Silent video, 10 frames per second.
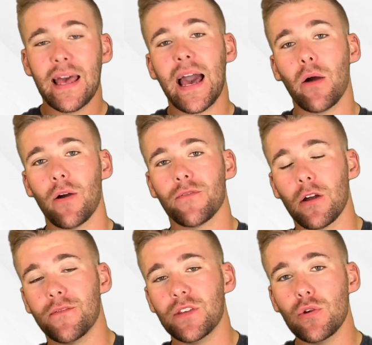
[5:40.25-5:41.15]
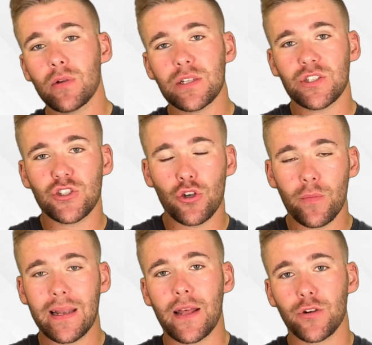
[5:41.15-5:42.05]
However, if you consume
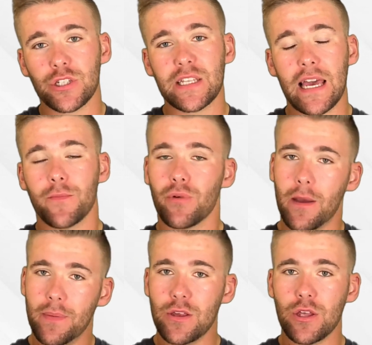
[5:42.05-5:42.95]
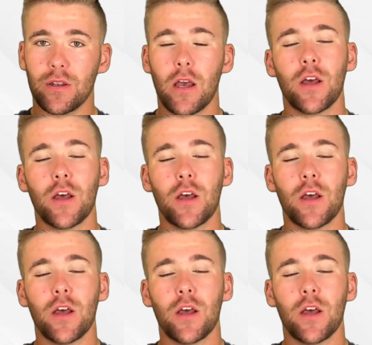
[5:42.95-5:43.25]
and understand Prep Agent,